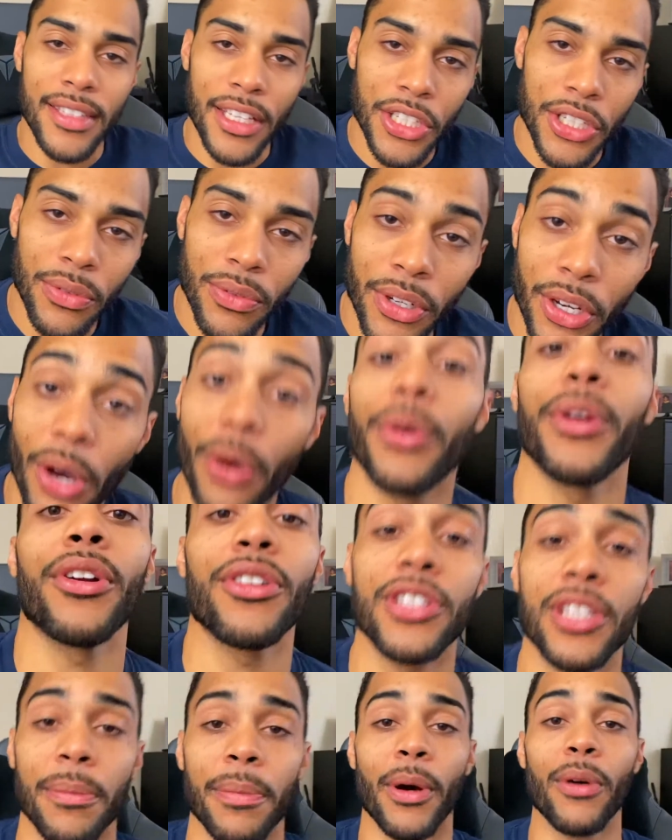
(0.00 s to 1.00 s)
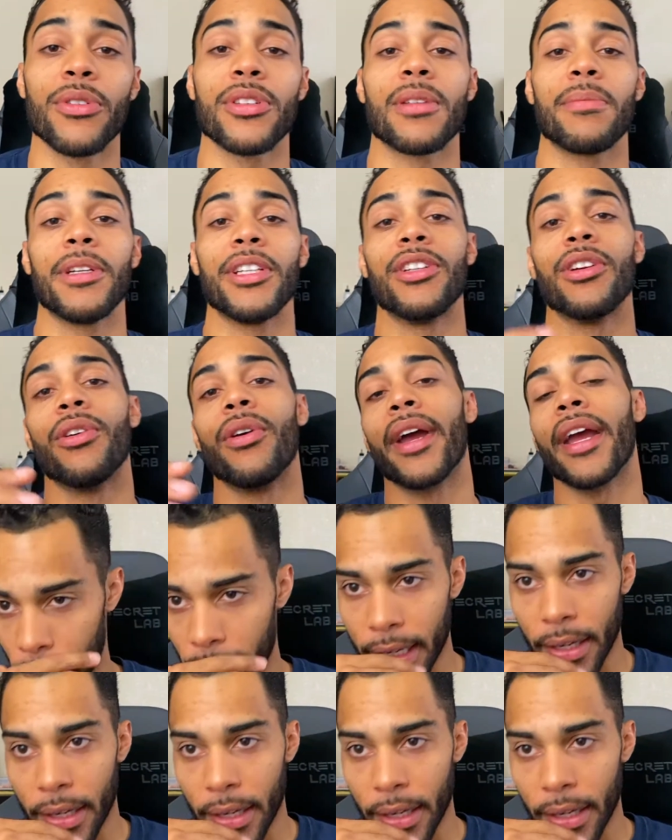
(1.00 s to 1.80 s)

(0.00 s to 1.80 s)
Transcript: that you know you're supposed to be doing?